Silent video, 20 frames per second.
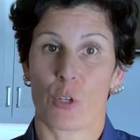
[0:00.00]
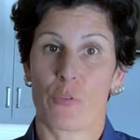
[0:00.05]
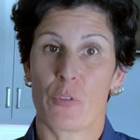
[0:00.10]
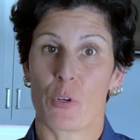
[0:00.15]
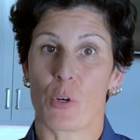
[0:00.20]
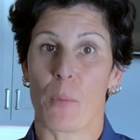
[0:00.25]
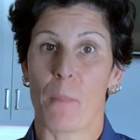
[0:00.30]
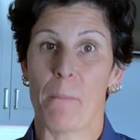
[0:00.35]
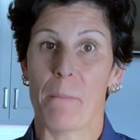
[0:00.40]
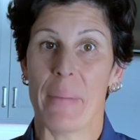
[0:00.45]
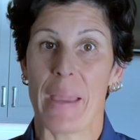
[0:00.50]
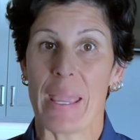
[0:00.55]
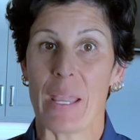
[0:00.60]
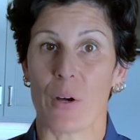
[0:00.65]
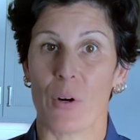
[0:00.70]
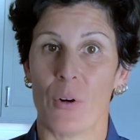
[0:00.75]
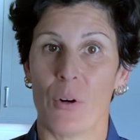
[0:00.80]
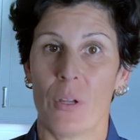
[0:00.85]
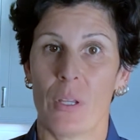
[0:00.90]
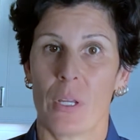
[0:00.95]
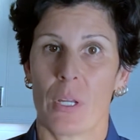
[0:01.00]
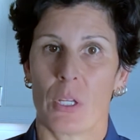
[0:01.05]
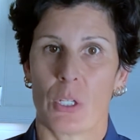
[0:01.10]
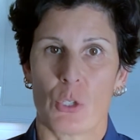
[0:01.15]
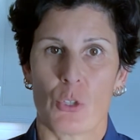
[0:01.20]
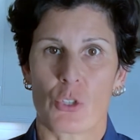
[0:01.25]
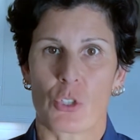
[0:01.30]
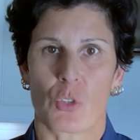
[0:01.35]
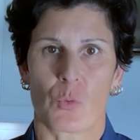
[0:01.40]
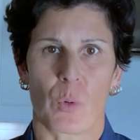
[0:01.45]
you're a male,
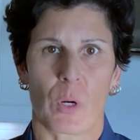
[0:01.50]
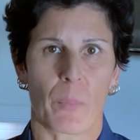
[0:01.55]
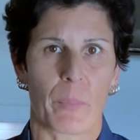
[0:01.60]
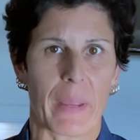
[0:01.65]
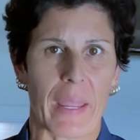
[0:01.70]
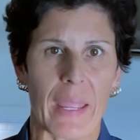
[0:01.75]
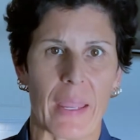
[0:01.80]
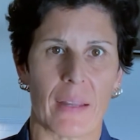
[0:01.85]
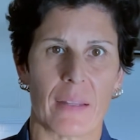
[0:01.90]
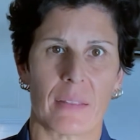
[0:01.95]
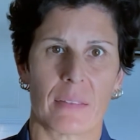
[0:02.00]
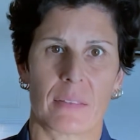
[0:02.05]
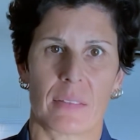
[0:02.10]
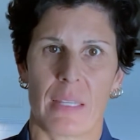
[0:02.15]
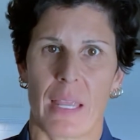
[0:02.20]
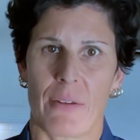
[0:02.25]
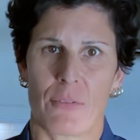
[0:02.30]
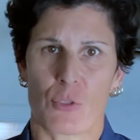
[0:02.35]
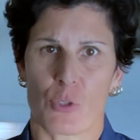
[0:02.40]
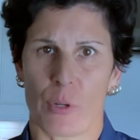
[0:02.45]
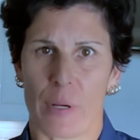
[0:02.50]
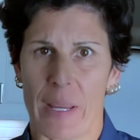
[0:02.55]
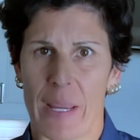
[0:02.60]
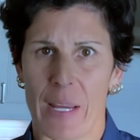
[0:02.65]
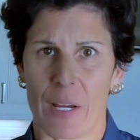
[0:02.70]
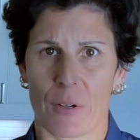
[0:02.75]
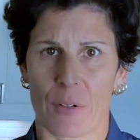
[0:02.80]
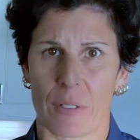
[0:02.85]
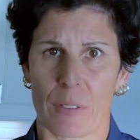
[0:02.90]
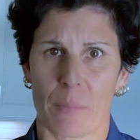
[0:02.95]
you should wear pants and have short
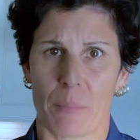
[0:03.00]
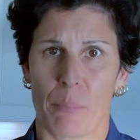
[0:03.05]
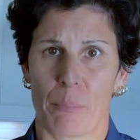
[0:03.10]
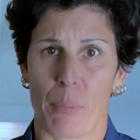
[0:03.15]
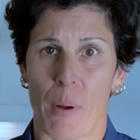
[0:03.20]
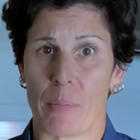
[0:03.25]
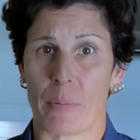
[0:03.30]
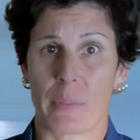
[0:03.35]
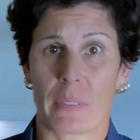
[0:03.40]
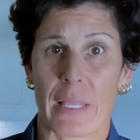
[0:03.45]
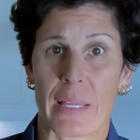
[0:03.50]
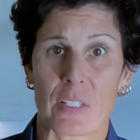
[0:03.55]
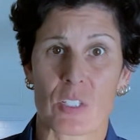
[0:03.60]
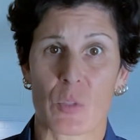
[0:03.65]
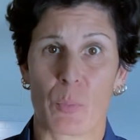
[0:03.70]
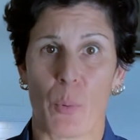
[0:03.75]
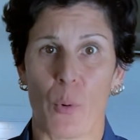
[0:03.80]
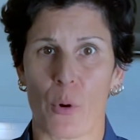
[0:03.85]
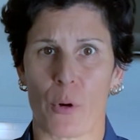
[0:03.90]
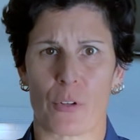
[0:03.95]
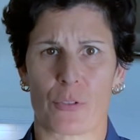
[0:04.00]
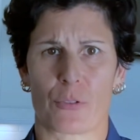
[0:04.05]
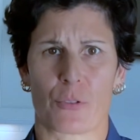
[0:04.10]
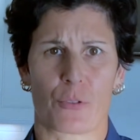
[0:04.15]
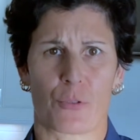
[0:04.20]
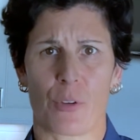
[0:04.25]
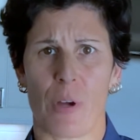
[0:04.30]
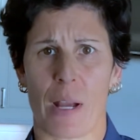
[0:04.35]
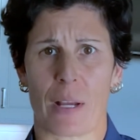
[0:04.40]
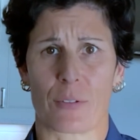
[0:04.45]
hair and probably like sports or
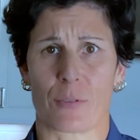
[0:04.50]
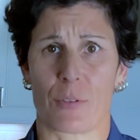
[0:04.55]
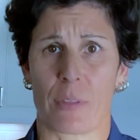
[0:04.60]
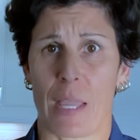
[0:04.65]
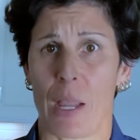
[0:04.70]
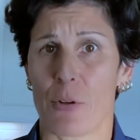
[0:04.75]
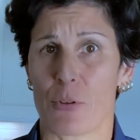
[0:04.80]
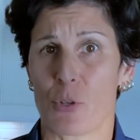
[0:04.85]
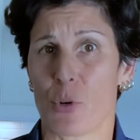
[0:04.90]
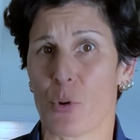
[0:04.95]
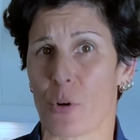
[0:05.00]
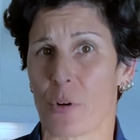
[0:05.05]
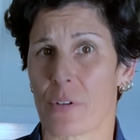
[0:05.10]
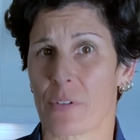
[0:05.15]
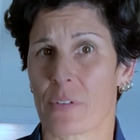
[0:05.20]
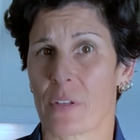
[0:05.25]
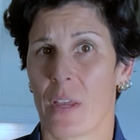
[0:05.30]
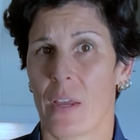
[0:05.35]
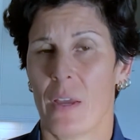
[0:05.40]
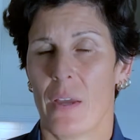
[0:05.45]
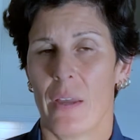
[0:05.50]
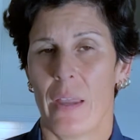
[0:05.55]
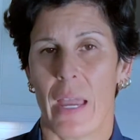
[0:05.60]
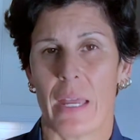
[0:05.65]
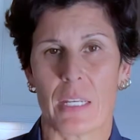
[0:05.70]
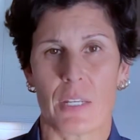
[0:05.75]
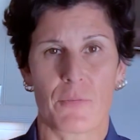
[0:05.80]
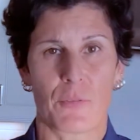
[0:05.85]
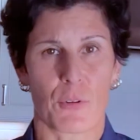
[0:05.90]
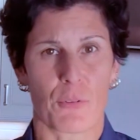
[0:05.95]
trucks or the outdoors.
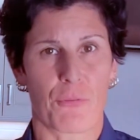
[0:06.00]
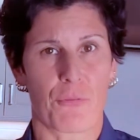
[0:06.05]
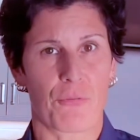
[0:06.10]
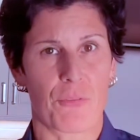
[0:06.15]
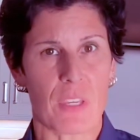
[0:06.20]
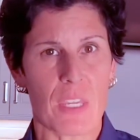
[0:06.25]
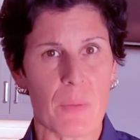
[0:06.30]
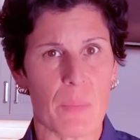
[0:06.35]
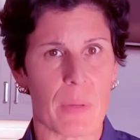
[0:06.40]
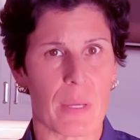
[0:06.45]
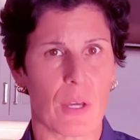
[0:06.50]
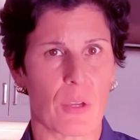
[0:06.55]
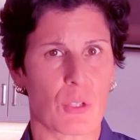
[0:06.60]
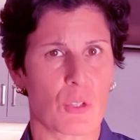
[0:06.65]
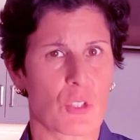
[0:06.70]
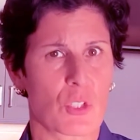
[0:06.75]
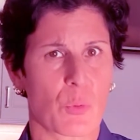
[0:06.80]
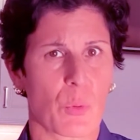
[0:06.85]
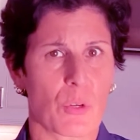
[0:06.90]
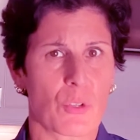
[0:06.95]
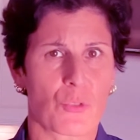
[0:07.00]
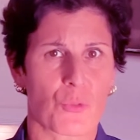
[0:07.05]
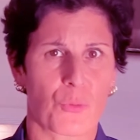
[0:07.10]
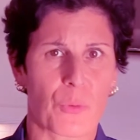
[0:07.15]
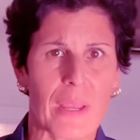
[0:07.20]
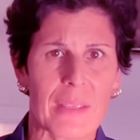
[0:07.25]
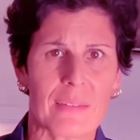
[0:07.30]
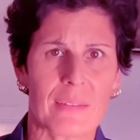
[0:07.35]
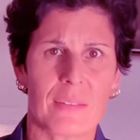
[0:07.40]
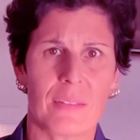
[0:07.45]
And if you're female, you should wear
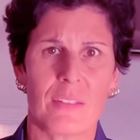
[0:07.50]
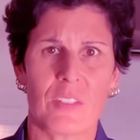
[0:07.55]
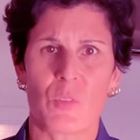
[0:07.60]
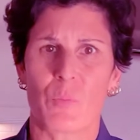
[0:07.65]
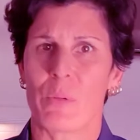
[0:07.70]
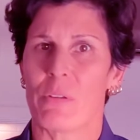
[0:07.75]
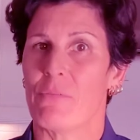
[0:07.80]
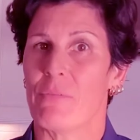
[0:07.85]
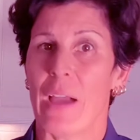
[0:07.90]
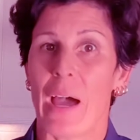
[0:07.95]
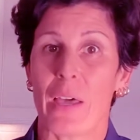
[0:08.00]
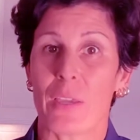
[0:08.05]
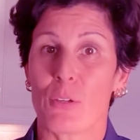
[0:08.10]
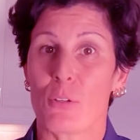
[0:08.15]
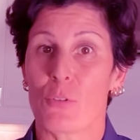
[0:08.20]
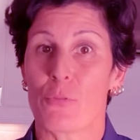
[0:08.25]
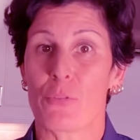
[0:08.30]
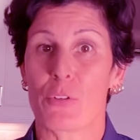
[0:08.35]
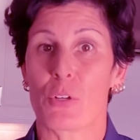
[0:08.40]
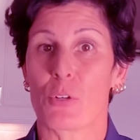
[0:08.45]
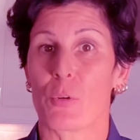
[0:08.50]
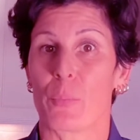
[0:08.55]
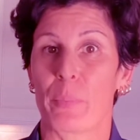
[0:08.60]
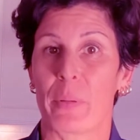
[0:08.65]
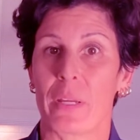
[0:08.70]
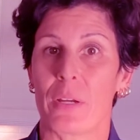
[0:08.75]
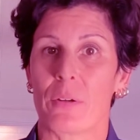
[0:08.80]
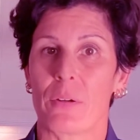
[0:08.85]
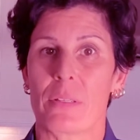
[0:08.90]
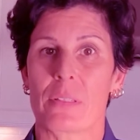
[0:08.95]
dresses, be valued for your
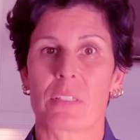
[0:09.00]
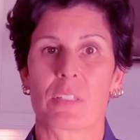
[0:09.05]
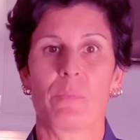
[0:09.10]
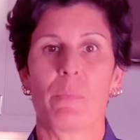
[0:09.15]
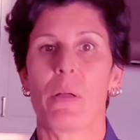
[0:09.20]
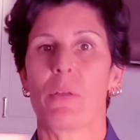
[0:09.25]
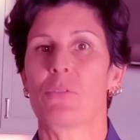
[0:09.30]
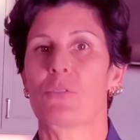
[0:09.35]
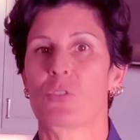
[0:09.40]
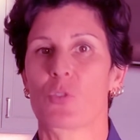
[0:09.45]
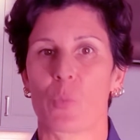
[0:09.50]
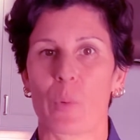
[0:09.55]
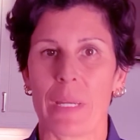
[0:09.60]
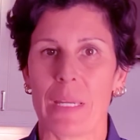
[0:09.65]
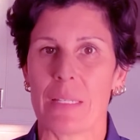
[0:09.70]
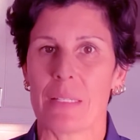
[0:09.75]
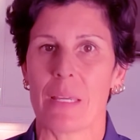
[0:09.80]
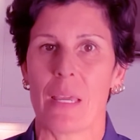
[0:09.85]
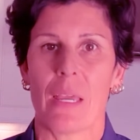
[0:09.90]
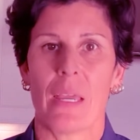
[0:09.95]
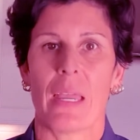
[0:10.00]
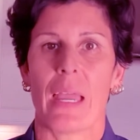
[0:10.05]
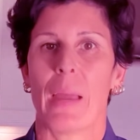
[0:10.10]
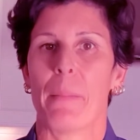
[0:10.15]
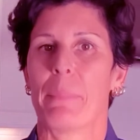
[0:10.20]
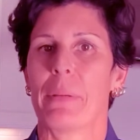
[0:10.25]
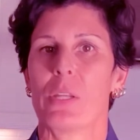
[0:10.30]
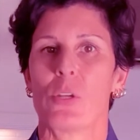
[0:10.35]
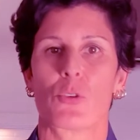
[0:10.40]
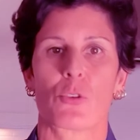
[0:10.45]
appearance, smell sweet, and
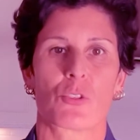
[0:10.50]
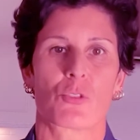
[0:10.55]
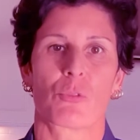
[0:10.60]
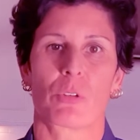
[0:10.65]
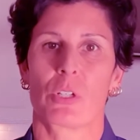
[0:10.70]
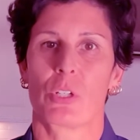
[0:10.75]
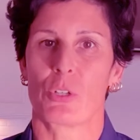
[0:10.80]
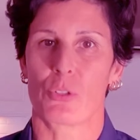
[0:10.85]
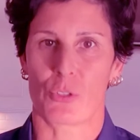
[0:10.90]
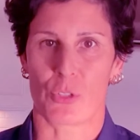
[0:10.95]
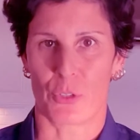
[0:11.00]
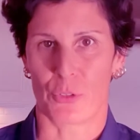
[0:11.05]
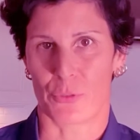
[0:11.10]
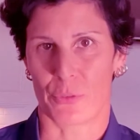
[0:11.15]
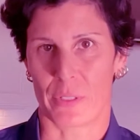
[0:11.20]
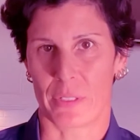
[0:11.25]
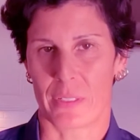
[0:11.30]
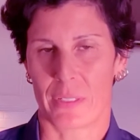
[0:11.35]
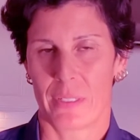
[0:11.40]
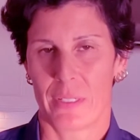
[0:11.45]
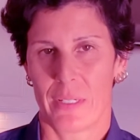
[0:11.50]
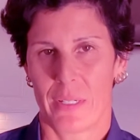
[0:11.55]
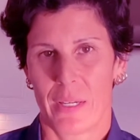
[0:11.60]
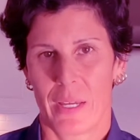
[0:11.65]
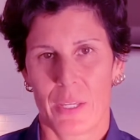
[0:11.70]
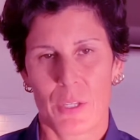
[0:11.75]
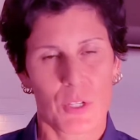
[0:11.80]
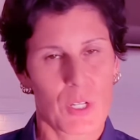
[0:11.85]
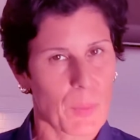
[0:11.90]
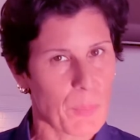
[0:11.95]
be nurturing to your children.
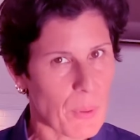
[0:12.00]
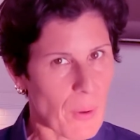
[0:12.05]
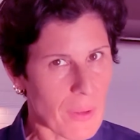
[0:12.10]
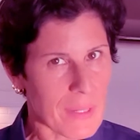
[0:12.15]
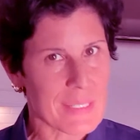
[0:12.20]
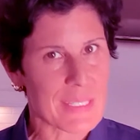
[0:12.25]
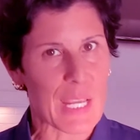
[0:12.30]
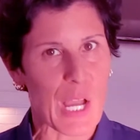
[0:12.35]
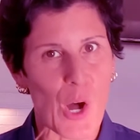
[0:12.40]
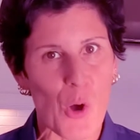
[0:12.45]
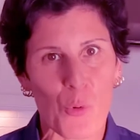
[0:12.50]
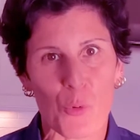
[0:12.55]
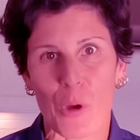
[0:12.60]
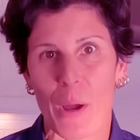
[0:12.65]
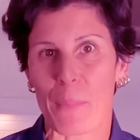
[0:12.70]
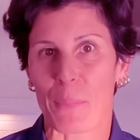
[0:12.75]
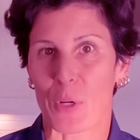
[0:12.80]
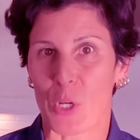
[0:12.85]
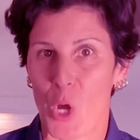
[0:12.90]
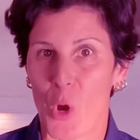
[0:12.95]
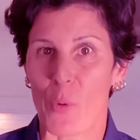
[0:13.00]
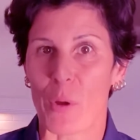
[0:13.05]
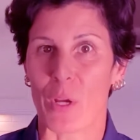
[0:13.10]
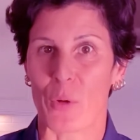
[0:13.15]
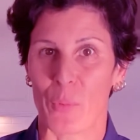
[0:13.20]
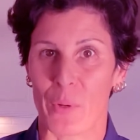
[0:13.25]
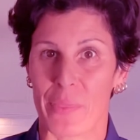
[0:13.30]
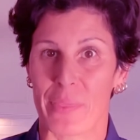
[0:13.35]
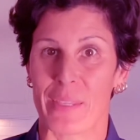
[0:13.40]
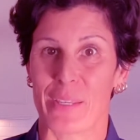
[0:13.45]
You can probably tell where I'm going
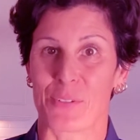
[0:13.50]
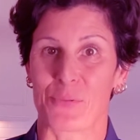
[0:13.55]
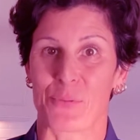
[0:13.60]
with this,